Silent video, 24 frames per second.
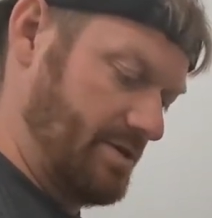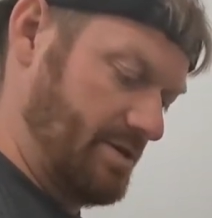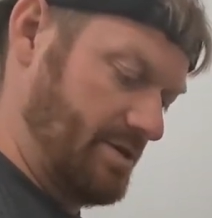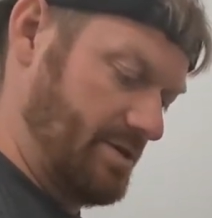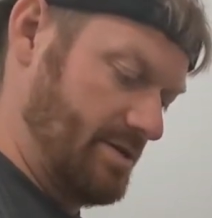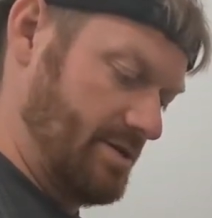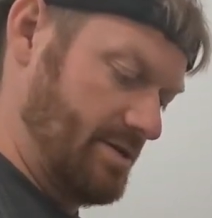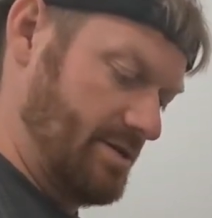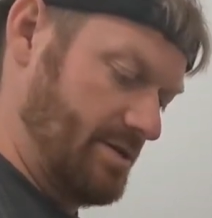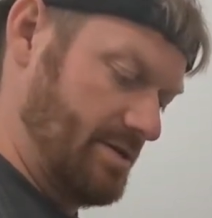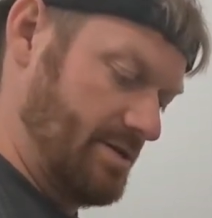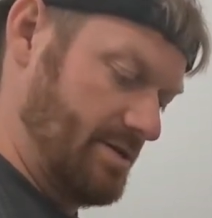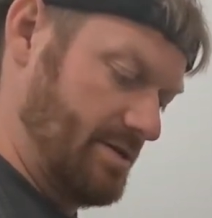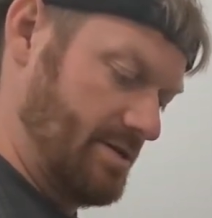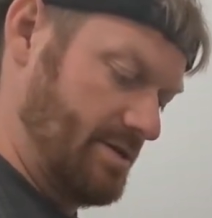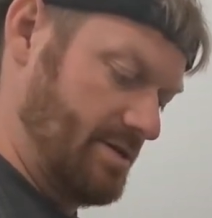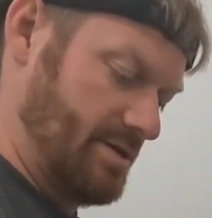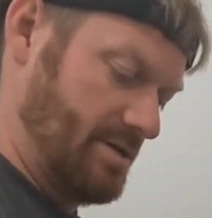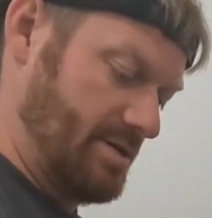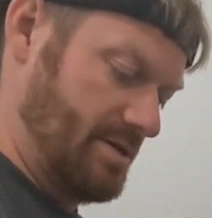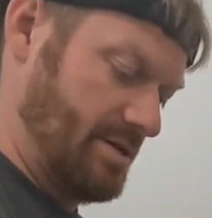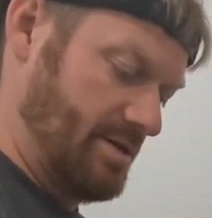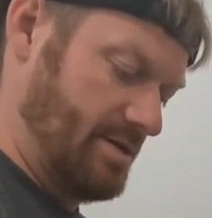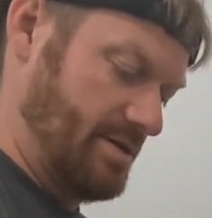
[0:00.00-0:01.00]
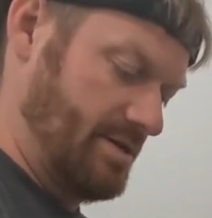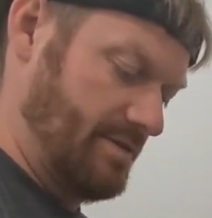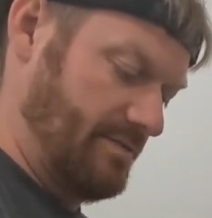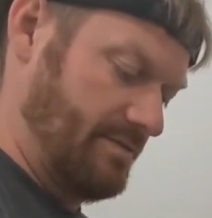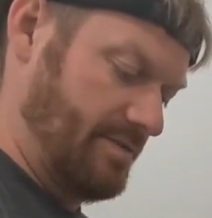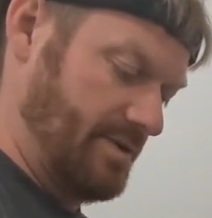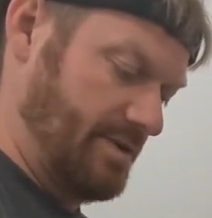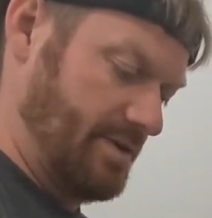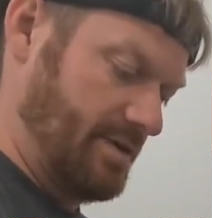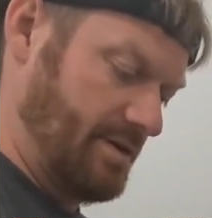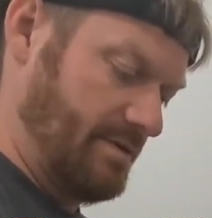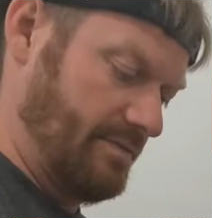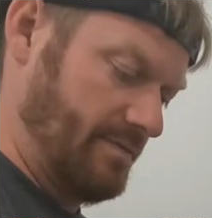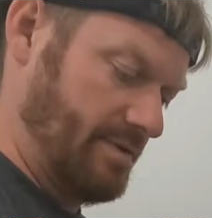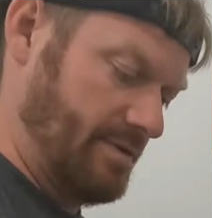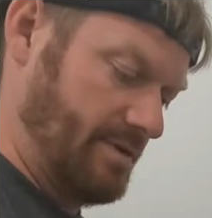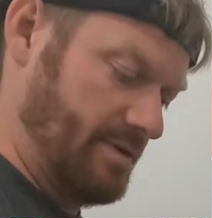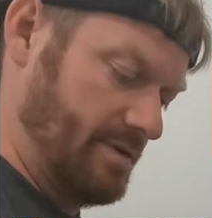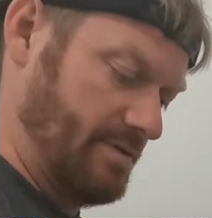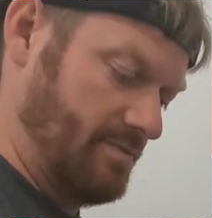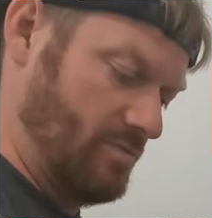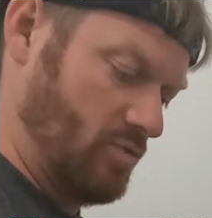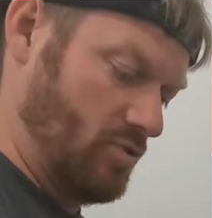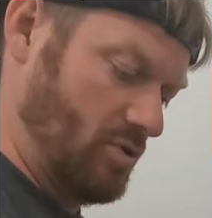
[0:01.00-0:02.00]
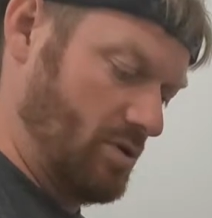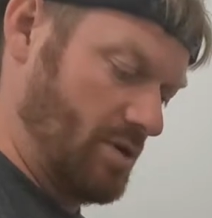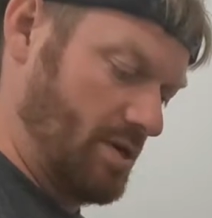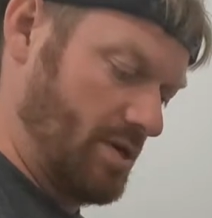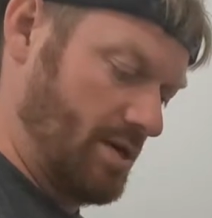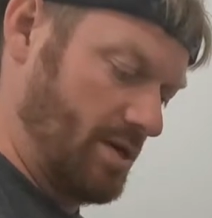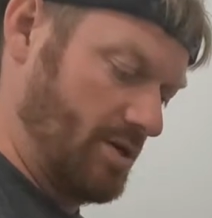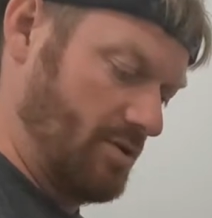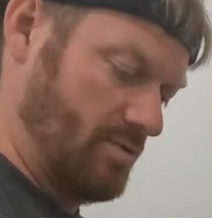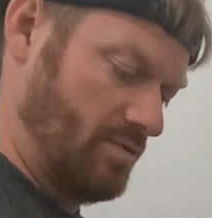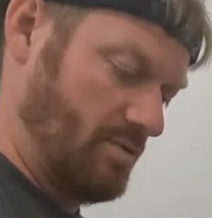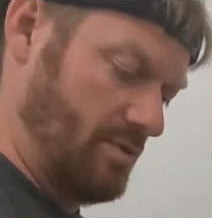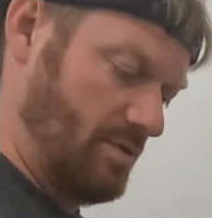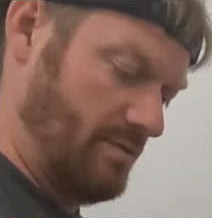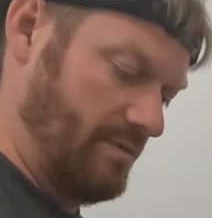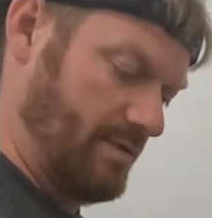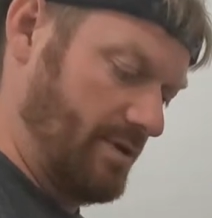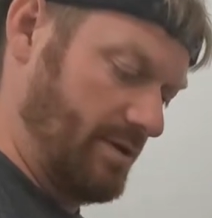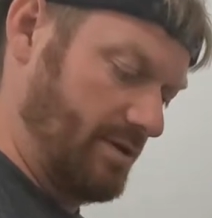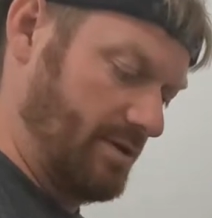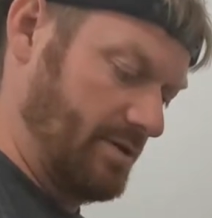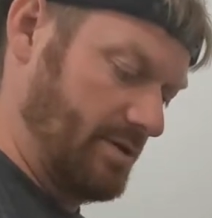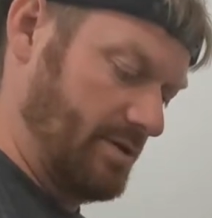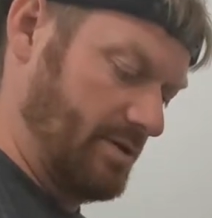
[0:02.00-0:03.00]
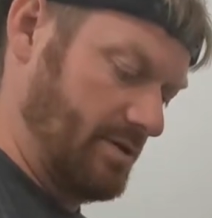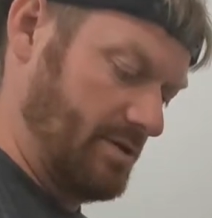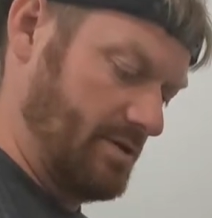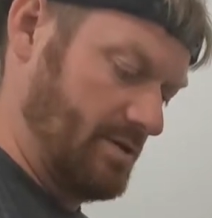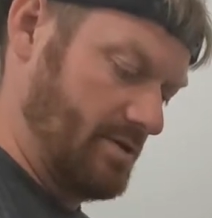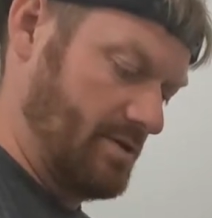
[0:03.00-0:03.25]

and I've discovered they're more like 12-ounce.